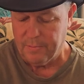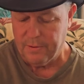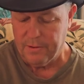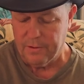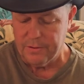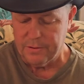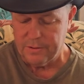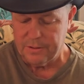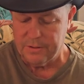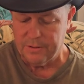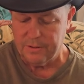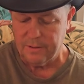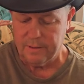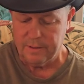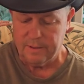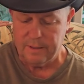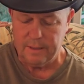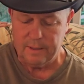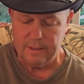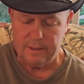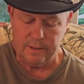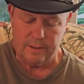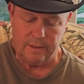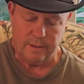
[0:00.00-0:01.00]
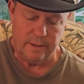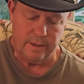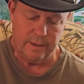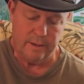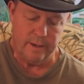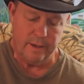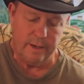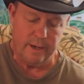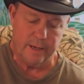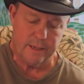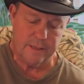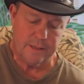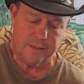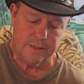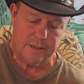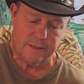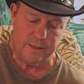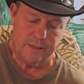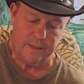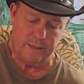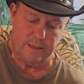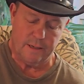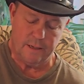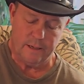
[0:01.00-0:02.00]
posting uh, on X,
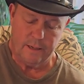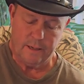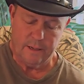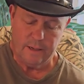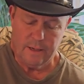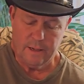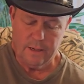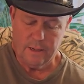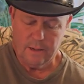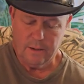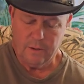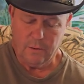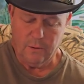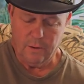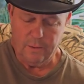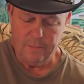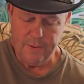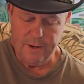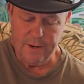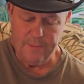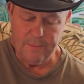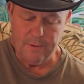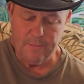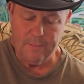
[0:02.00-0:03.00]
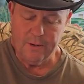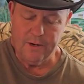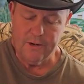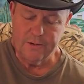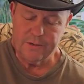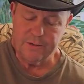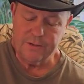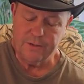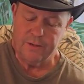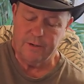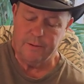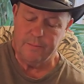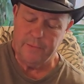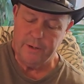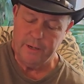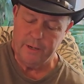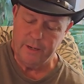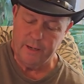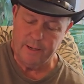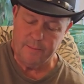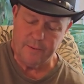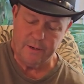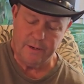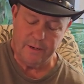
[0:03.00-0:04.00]
uh, or people posting to
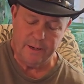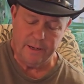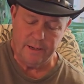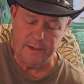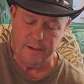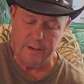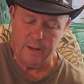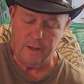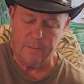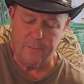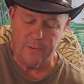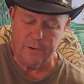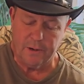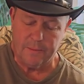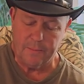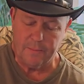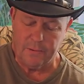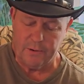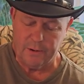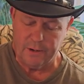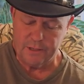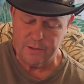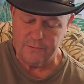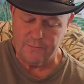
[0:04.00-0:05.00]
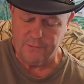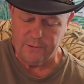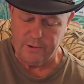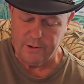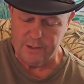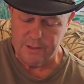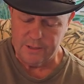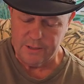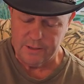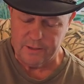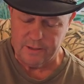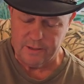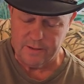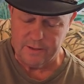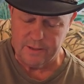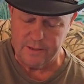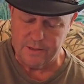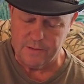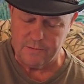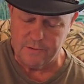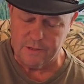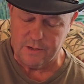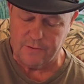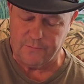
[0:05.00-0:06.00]
me. I'm going to get into the bookmarks first. Uh,
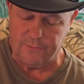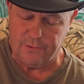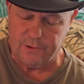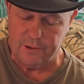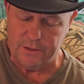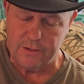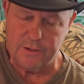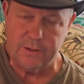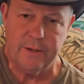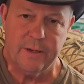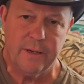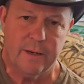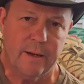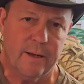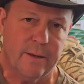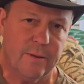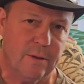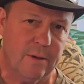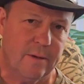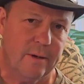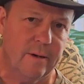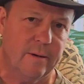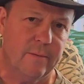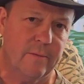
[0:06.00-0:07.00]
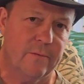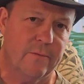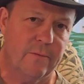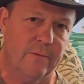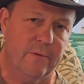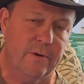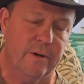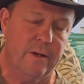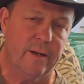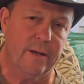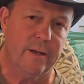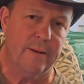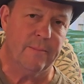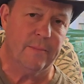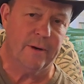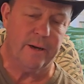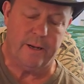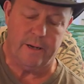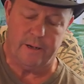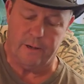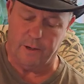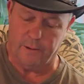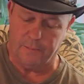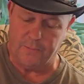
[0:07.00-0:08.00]
this was the first thing that I thought really
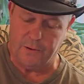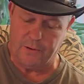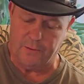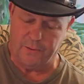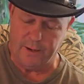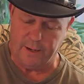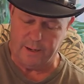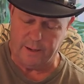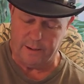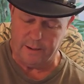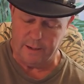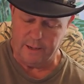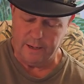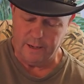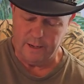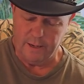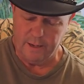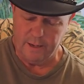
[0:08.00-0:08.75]
might help you out.